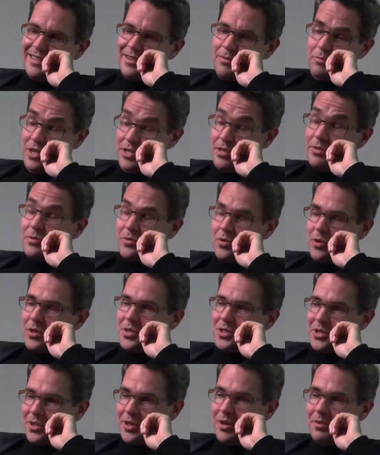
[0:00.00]
which, of
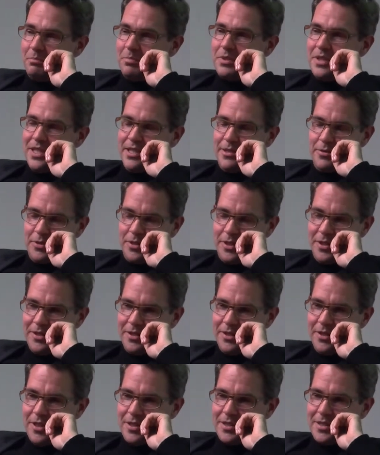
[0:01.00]
course, the company were
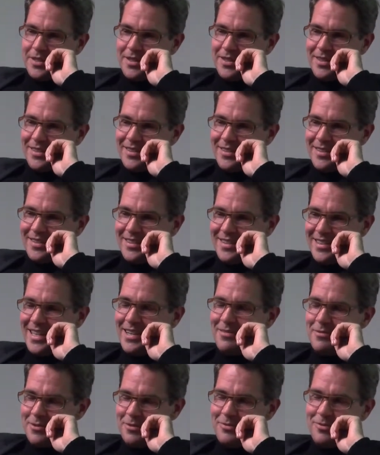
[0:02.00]
not. They
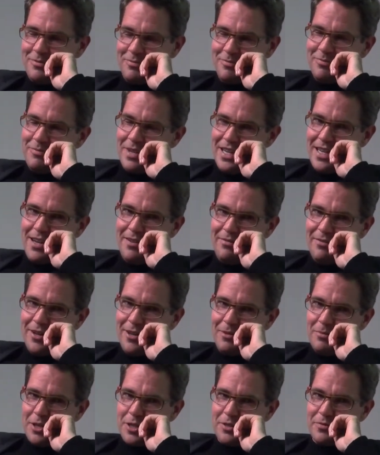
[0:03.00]
were making
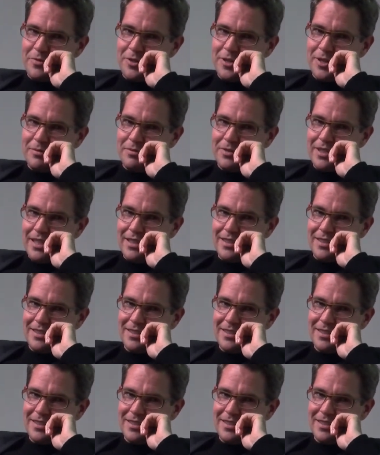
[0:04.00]
very much fun of that.